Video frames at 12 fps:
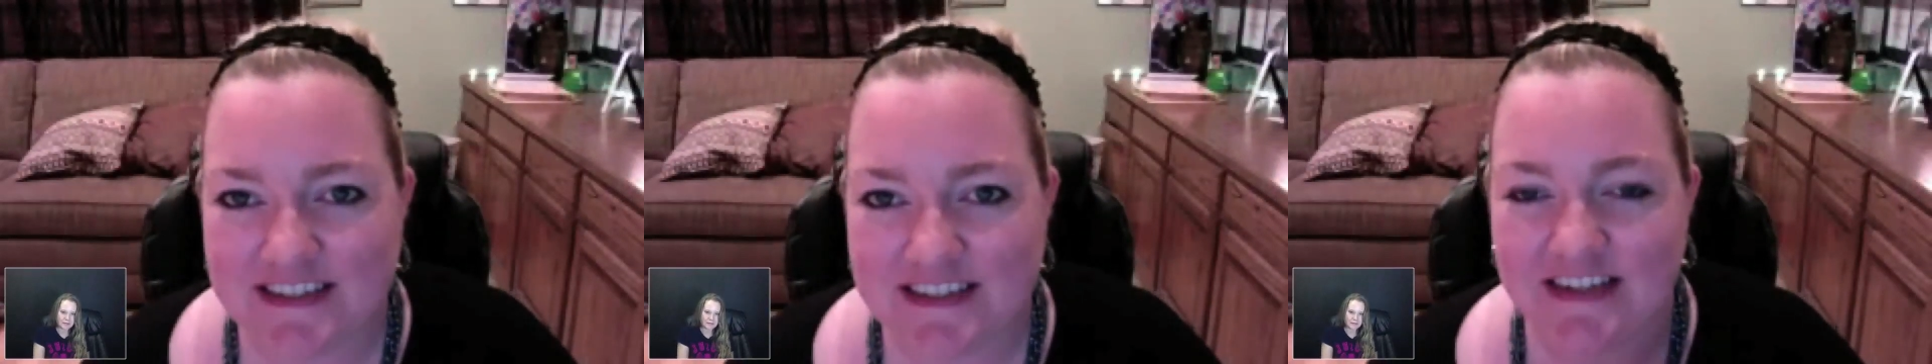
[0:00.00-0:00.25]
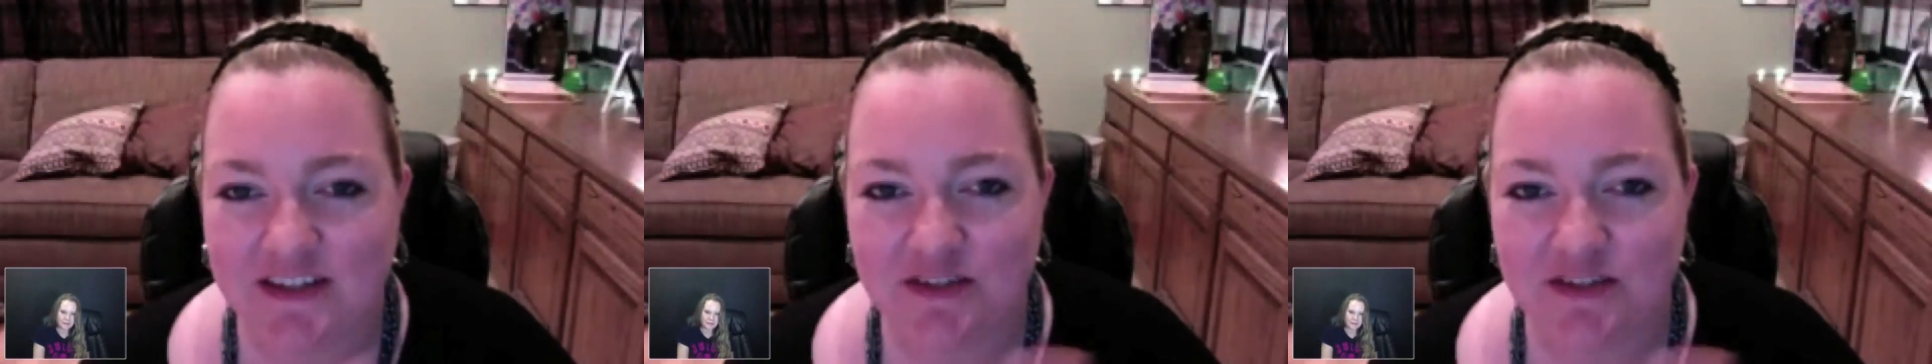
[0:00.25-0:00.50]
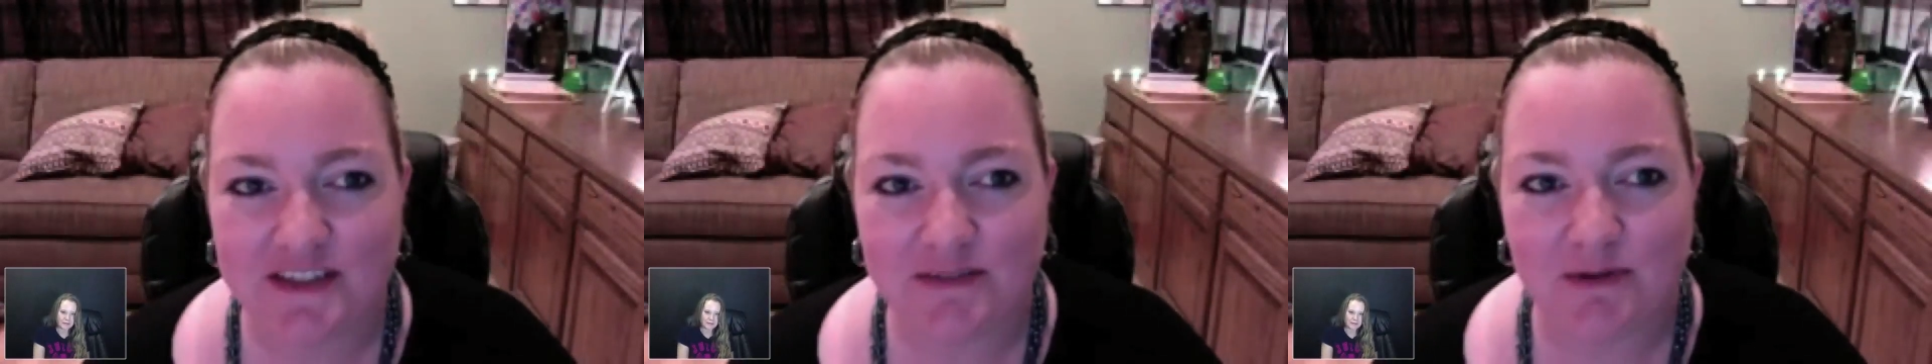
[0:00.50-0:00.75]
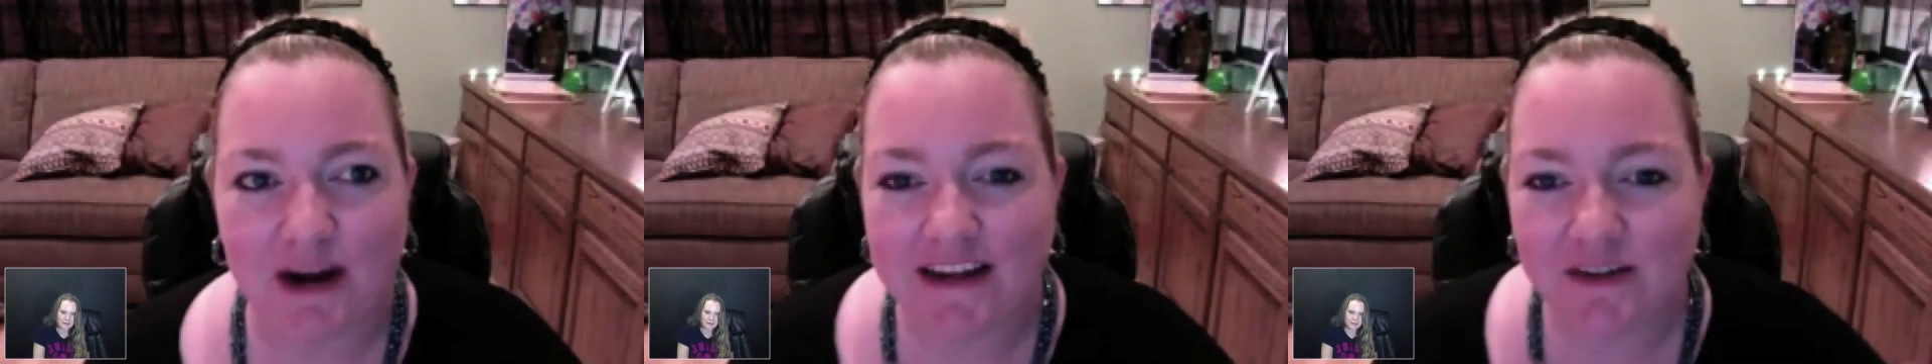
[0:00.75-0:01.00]
I usually
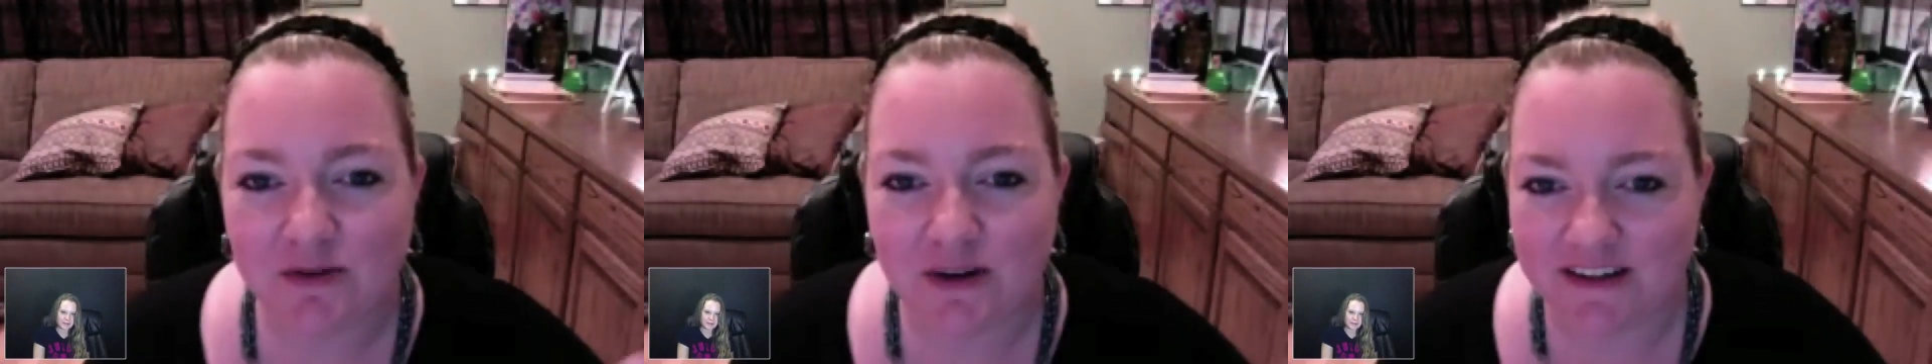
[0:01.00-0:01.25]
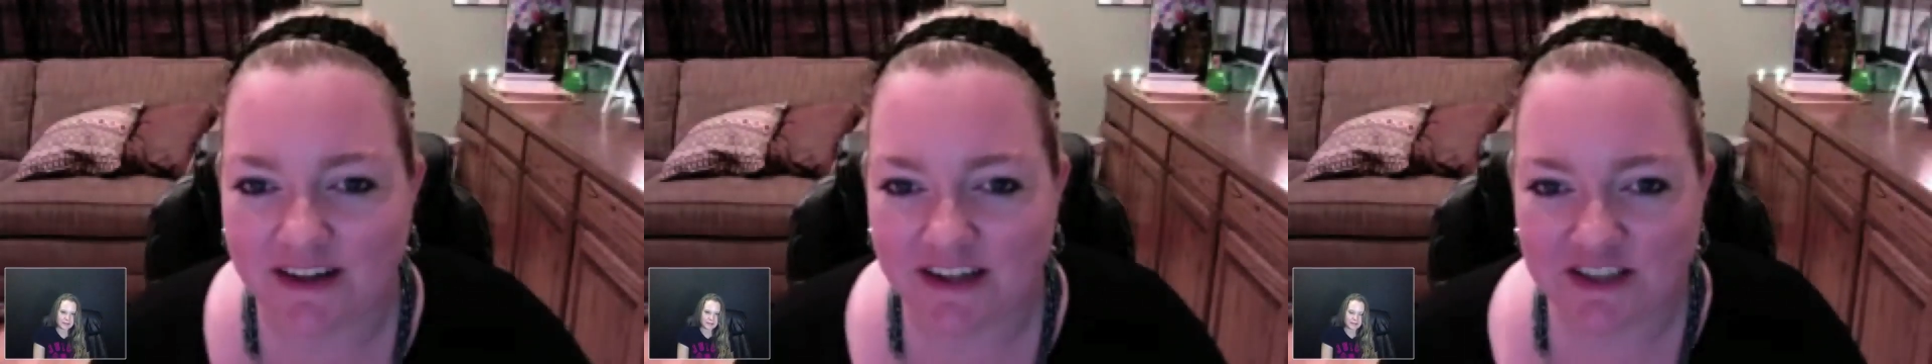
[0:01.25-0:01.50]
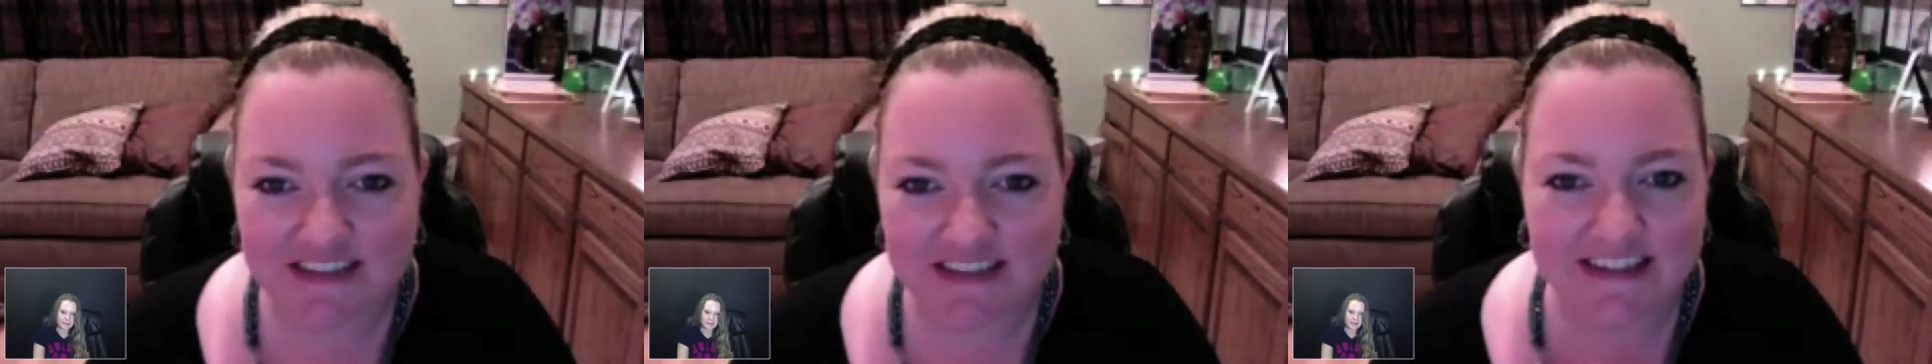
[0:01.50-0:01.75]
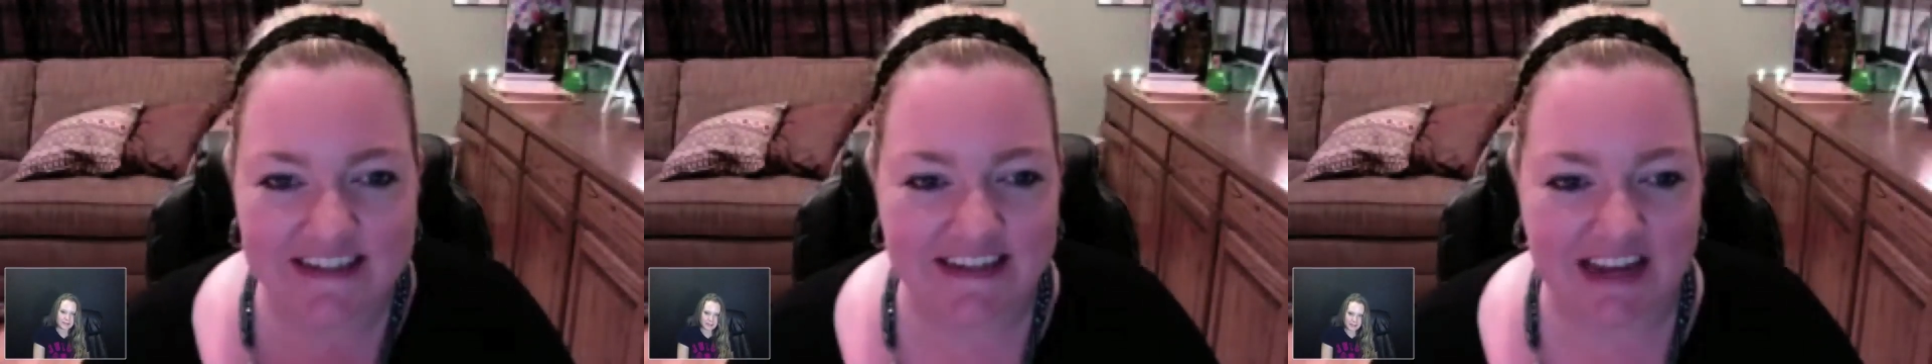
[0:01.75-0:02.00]
write
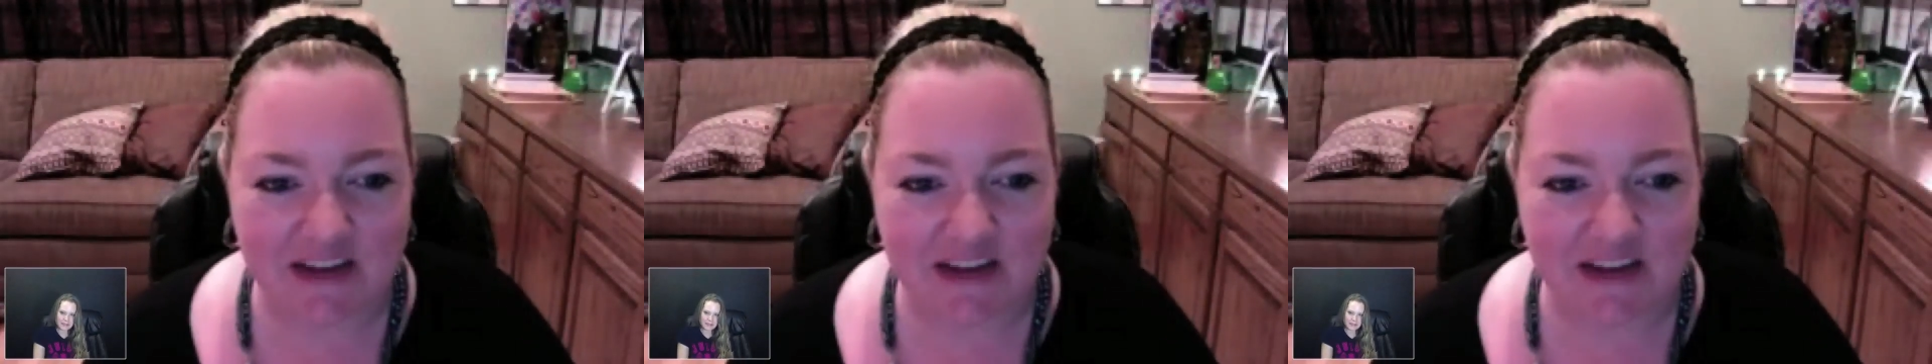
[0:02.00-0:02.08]
chronologically and